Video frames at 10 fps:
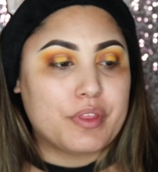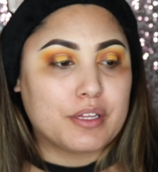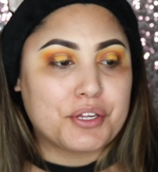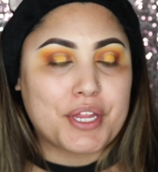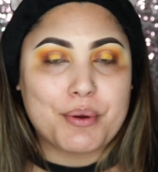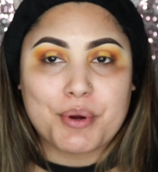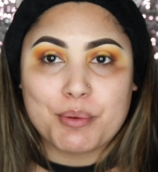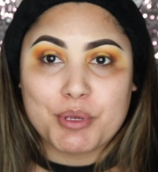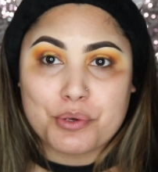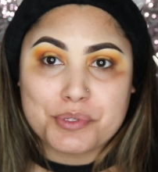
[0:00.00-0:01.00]
The glitter that we're going
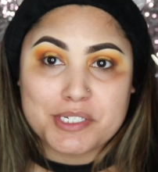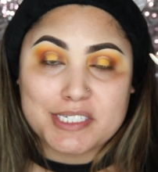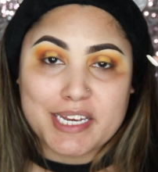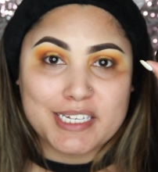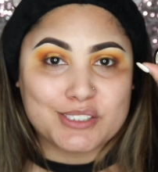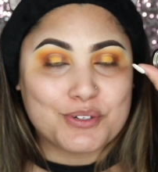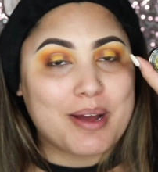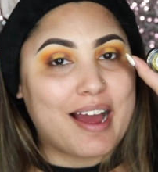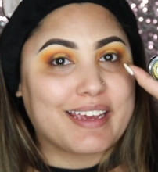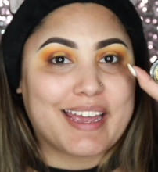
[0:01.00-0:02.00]
to be using today is from
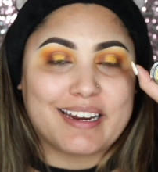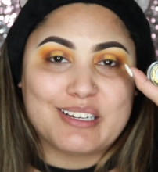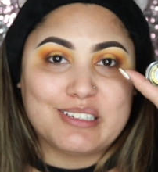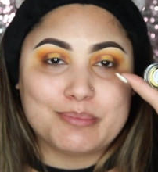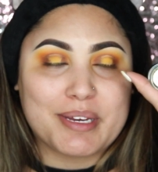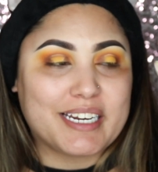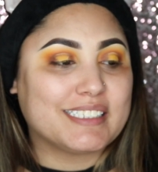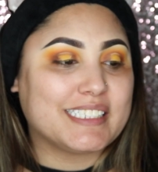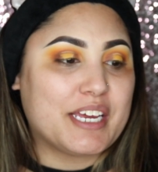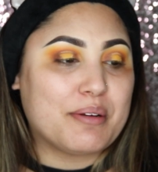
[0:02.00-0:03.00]
EYEKANDY
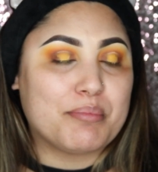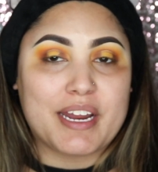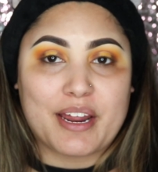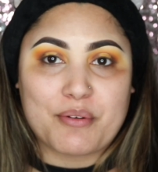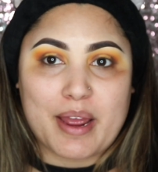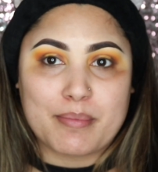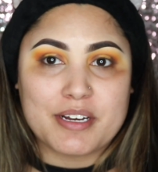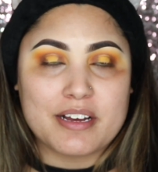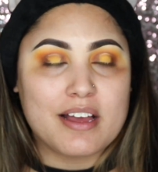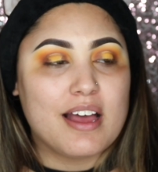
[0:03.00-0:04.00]
Cosmetics in
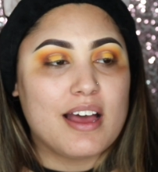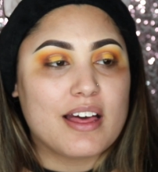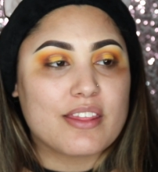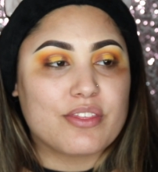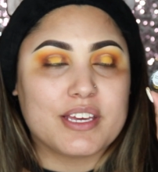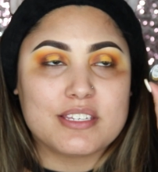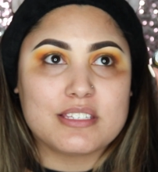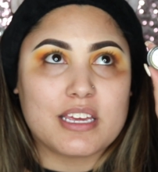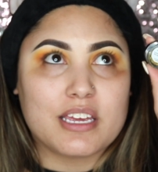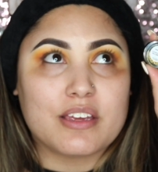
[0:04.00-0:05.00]
Bananarama.
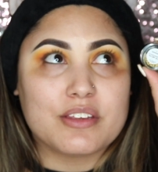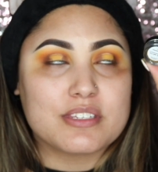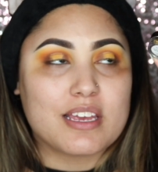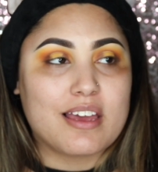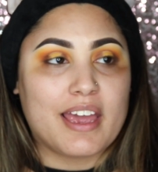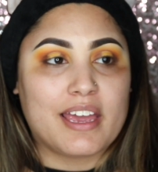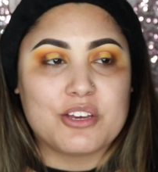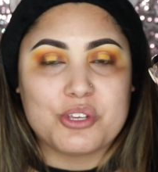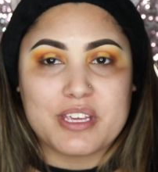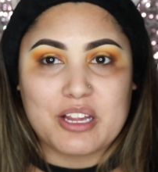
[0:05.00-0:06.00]
This is
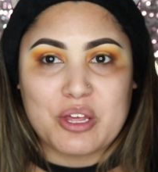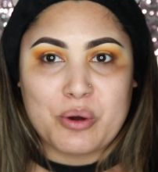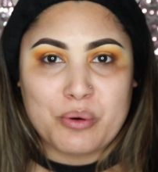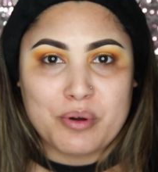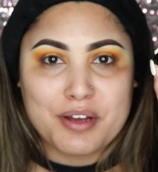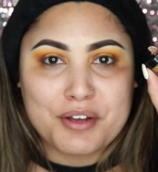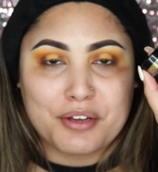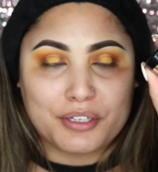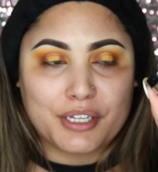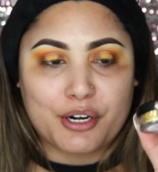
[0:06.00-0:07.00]
a yellow
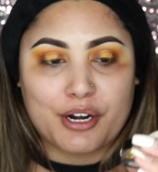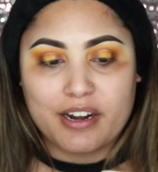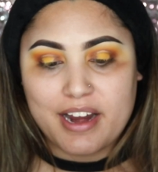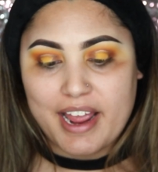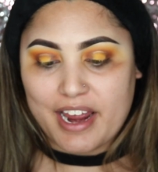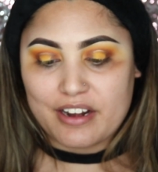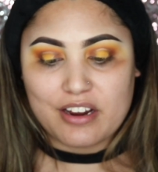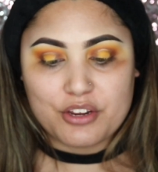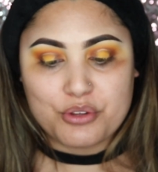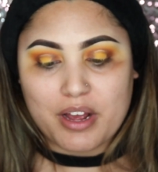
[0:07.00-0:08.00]
glitter, and
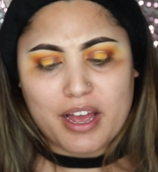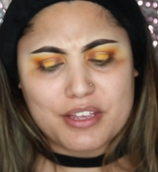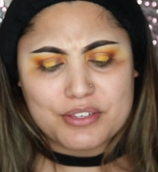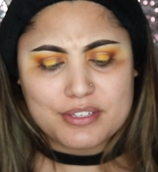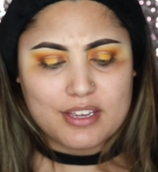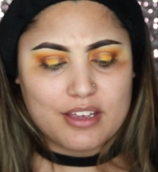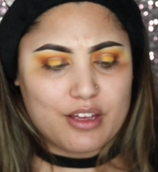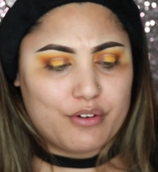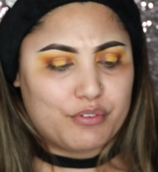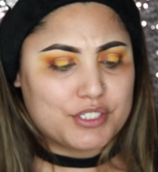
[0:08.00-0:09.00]
you guys,
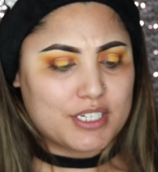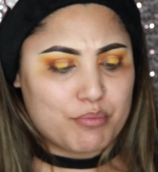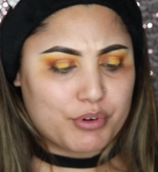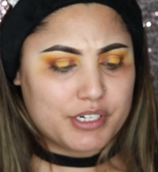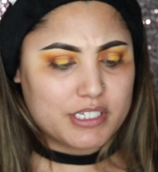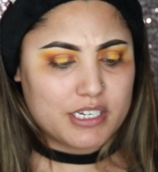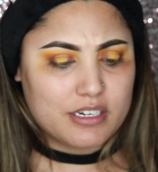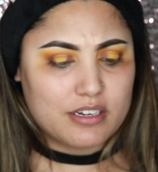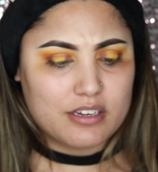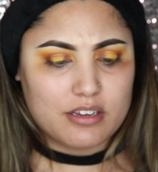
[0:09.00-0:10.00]
for some
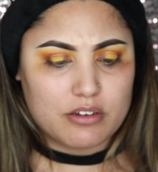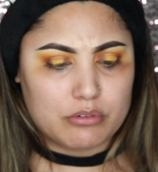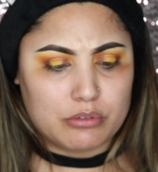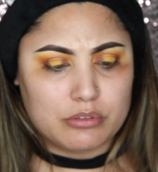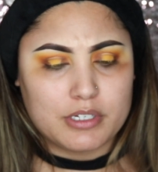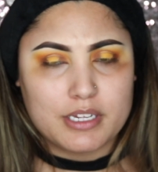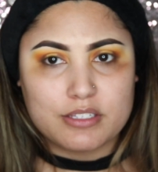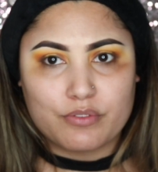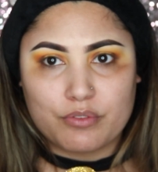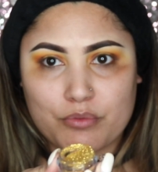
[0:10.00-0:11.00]
reason, ooh,
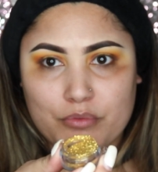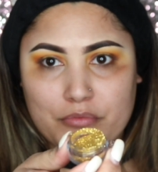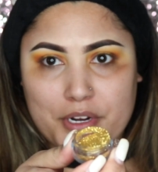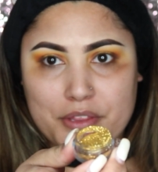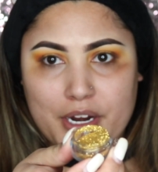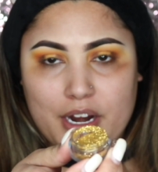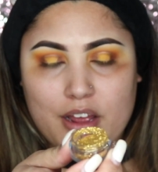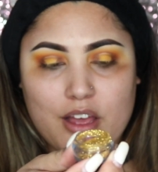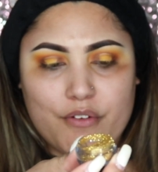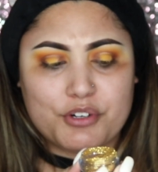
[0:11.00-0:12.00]
it's right there.
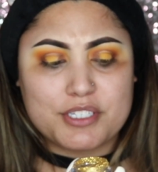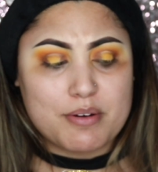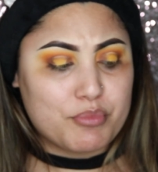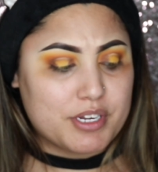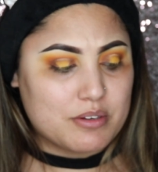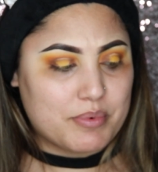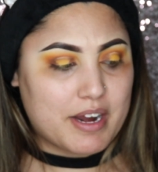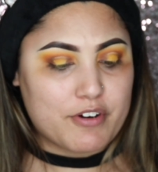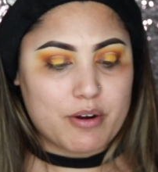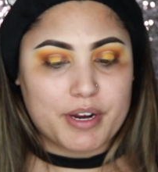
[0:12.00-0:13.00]
For some reason,
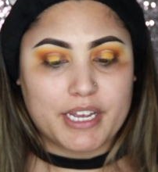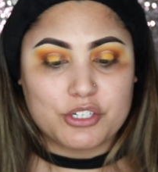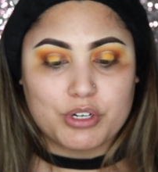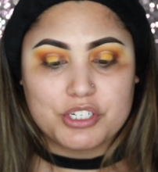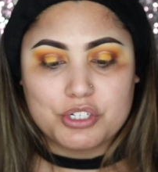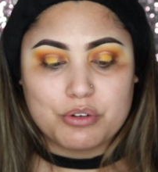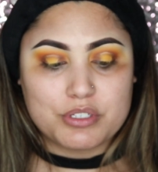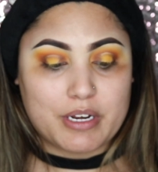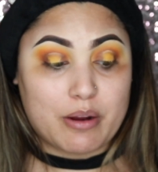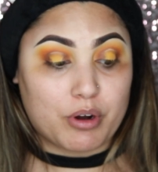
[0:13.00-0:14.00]
whenever I work at trade shows
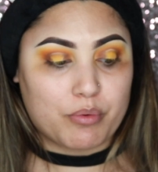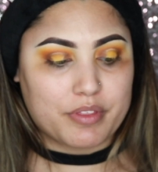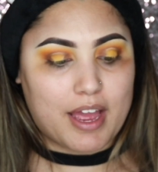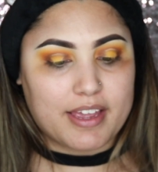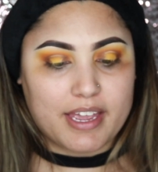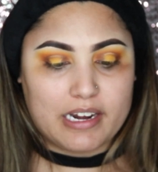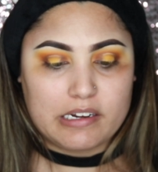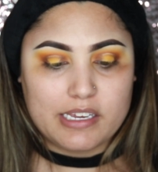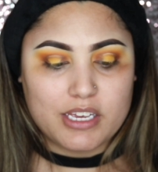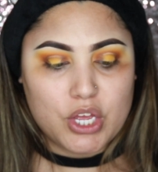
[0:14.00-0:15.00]
and I work with
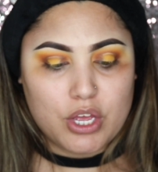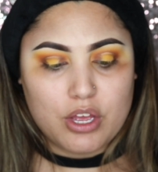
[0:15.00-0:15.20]
EYEKANDY,